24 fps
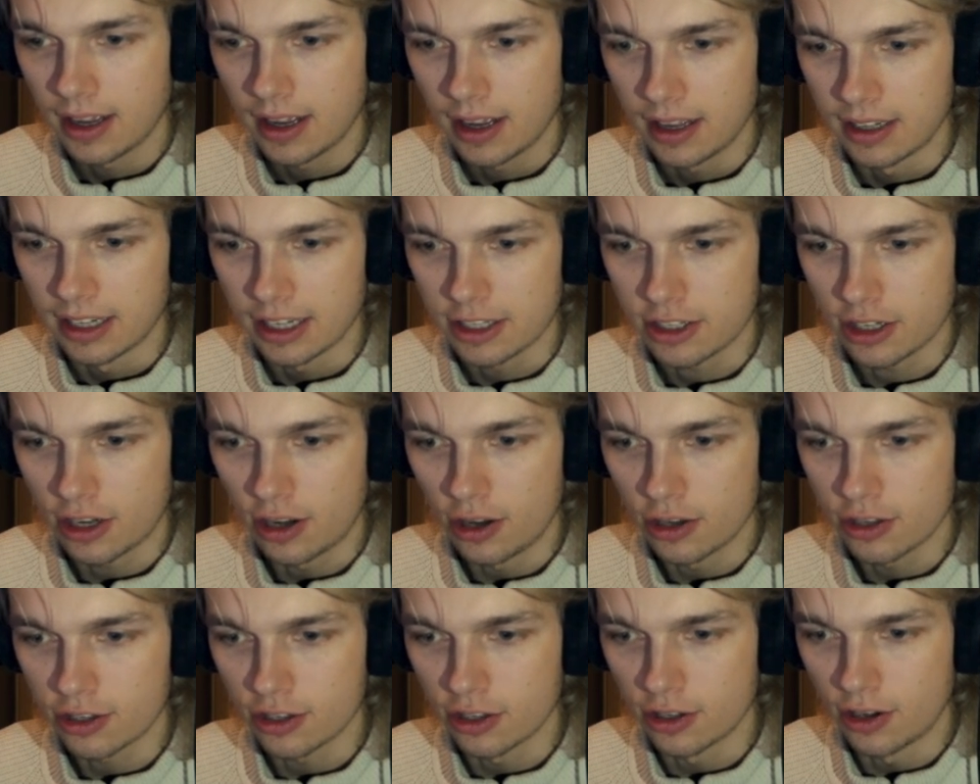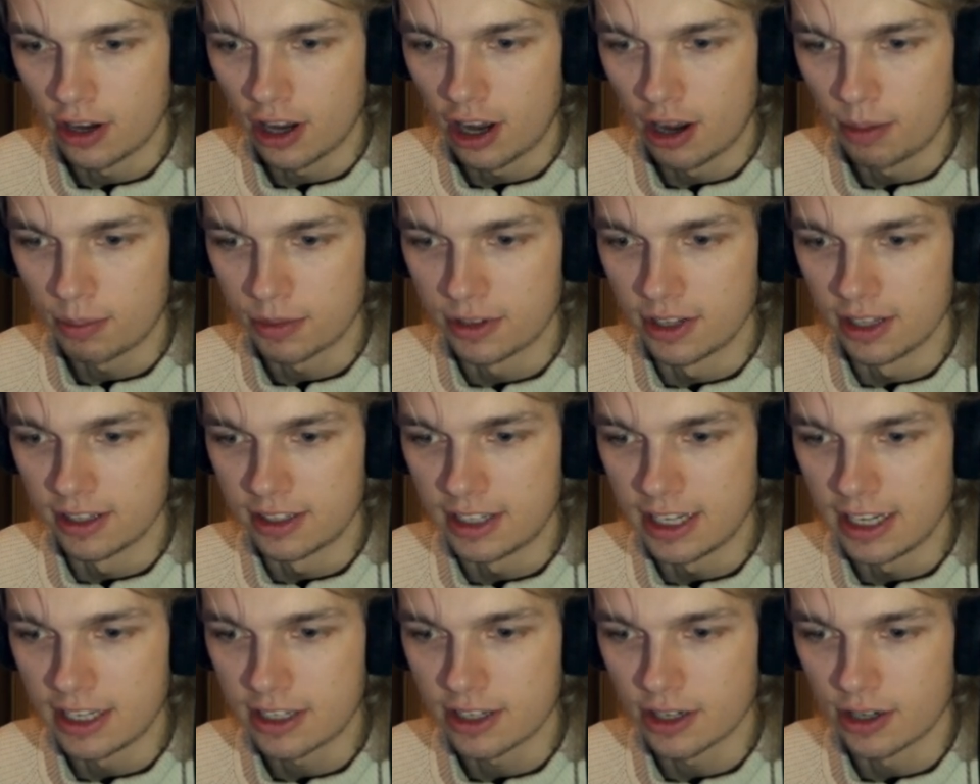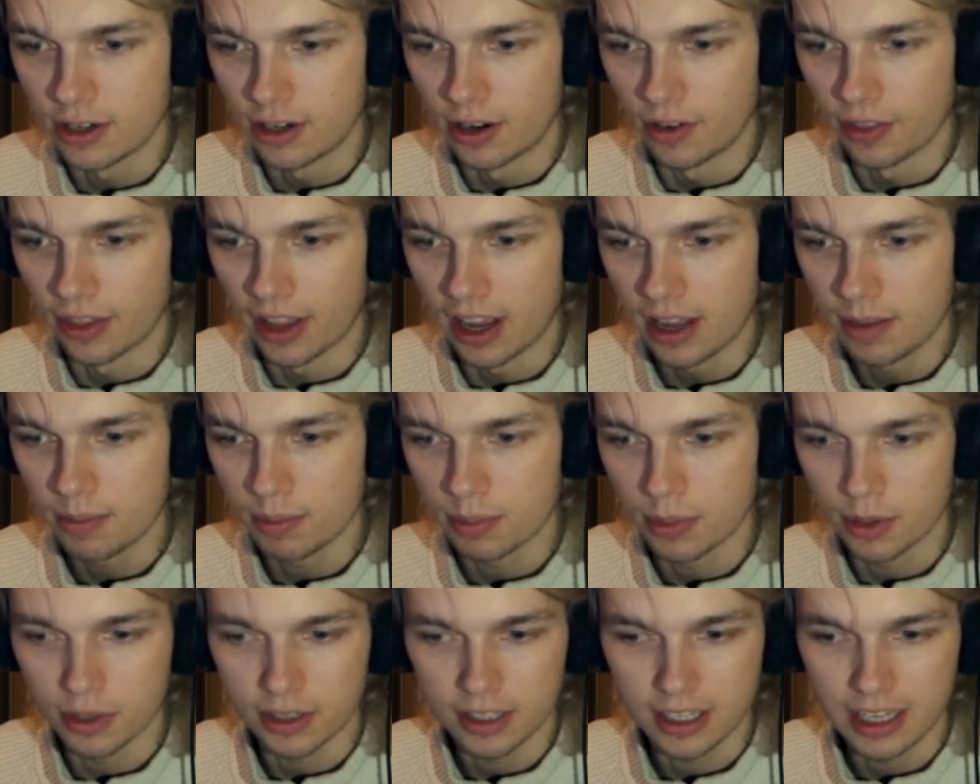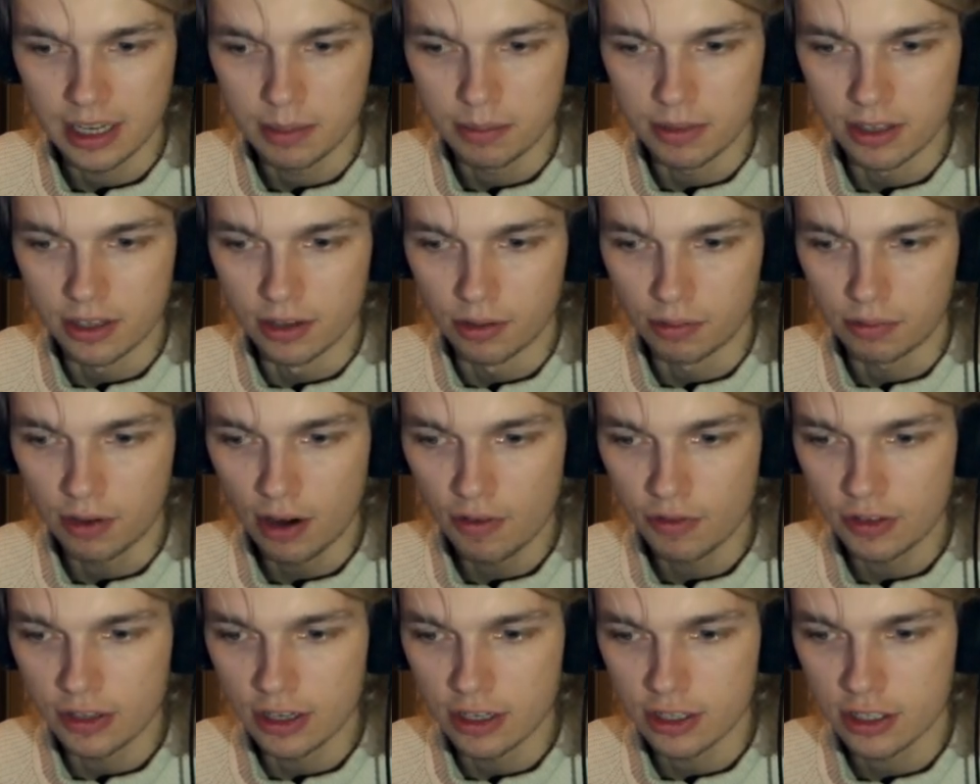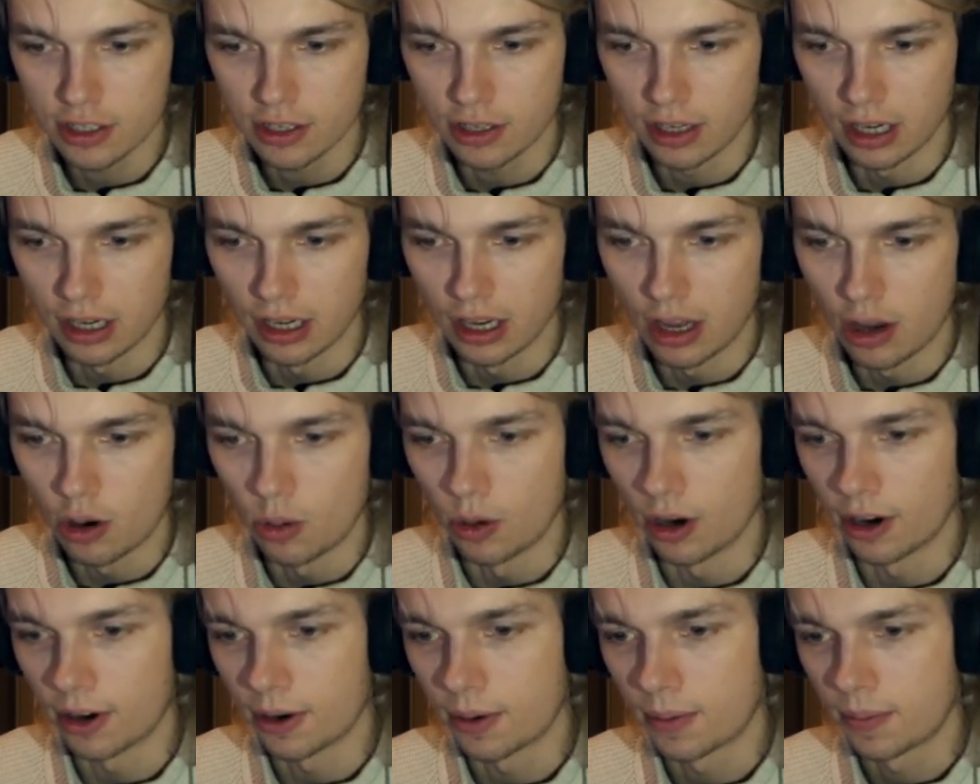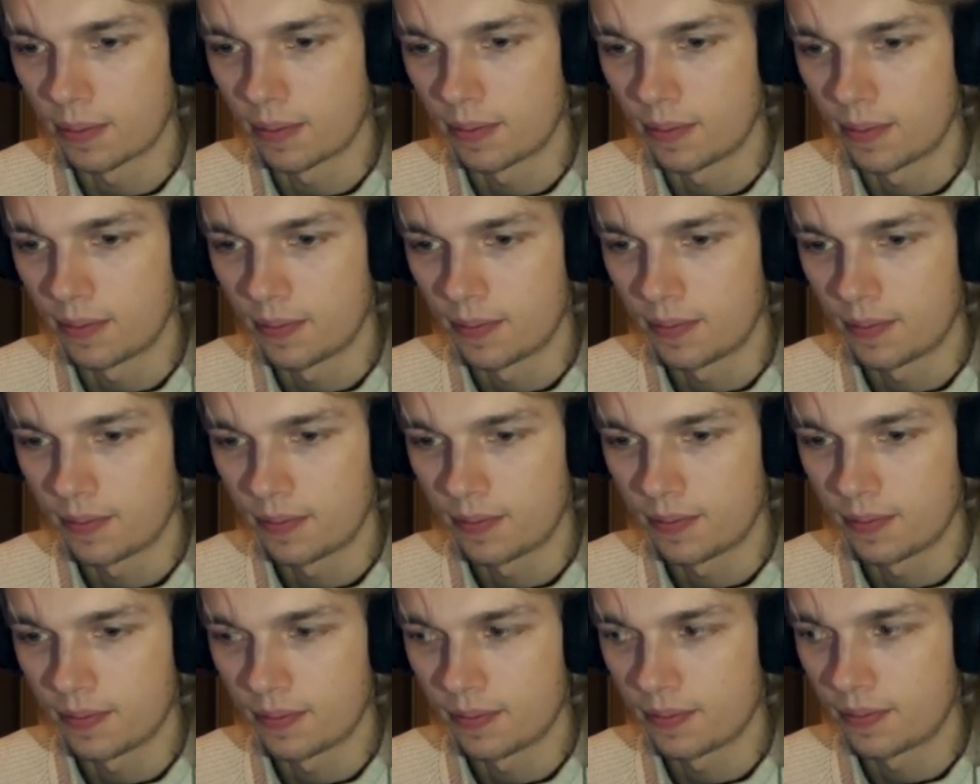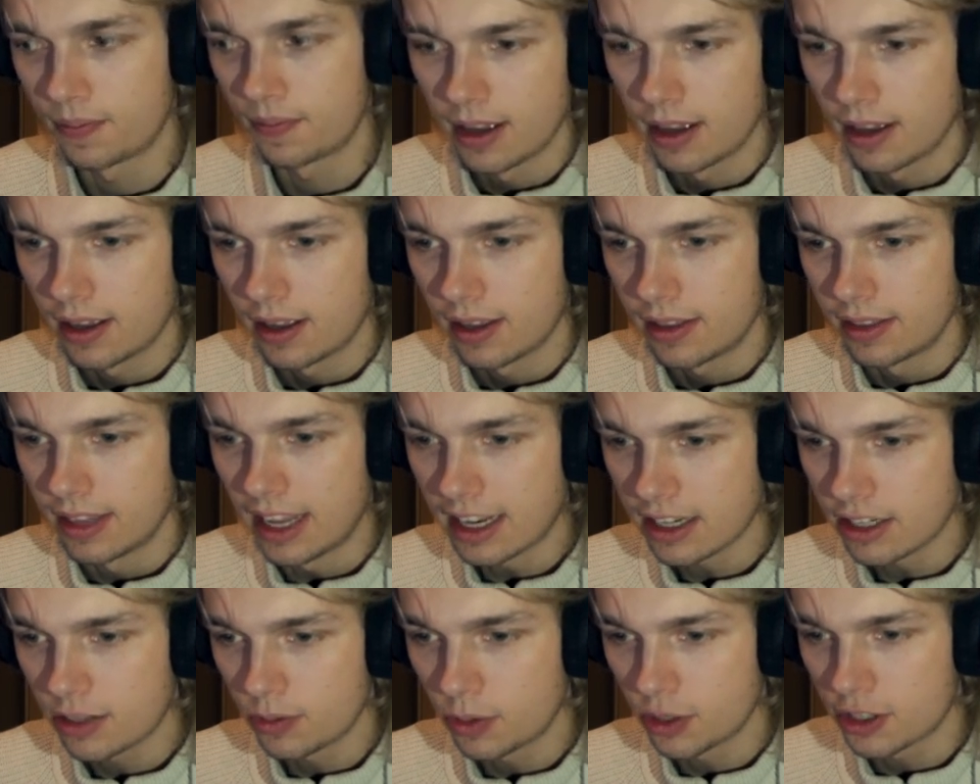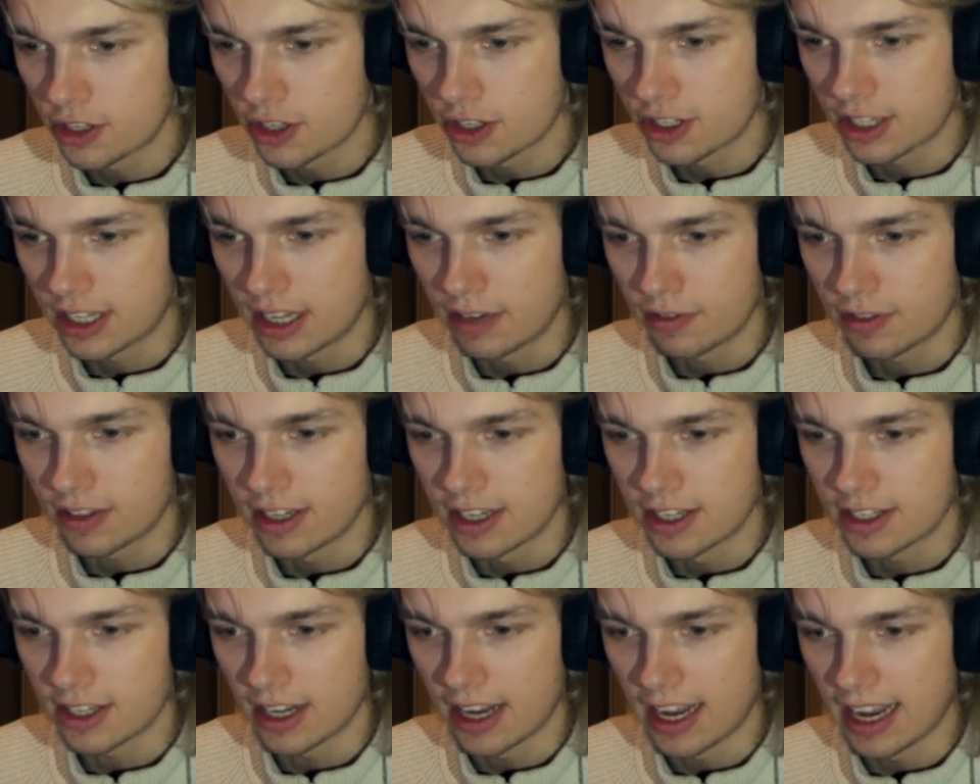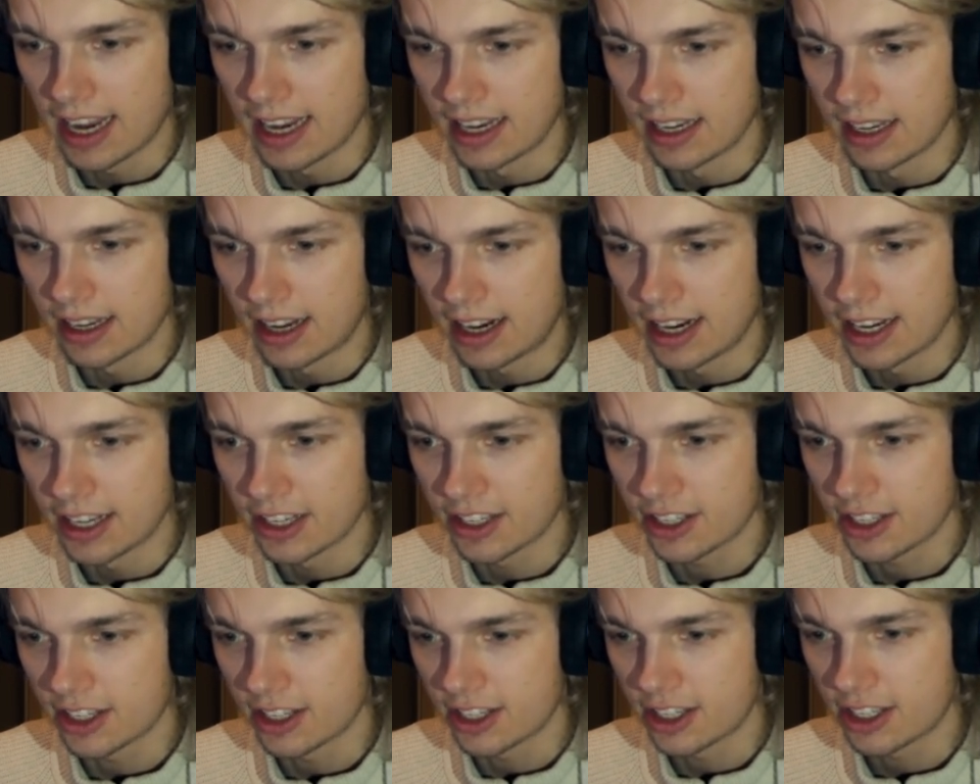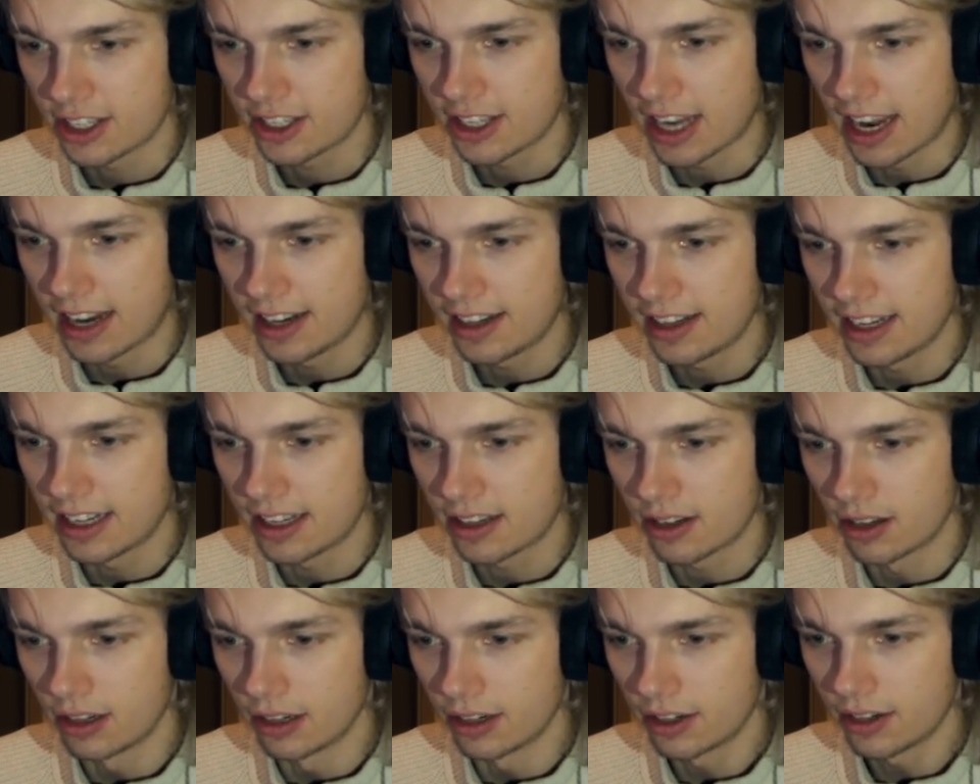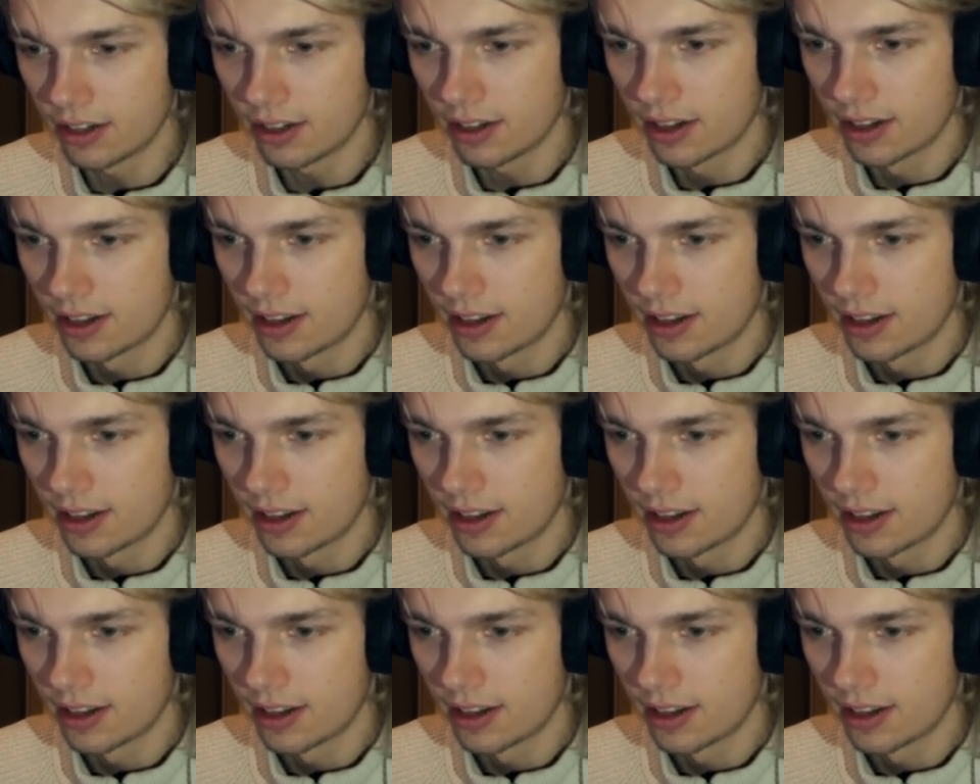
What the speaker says: And let's also up the detail on that, but keep the roughness lower. Next, we'll just give this a nice sandy color.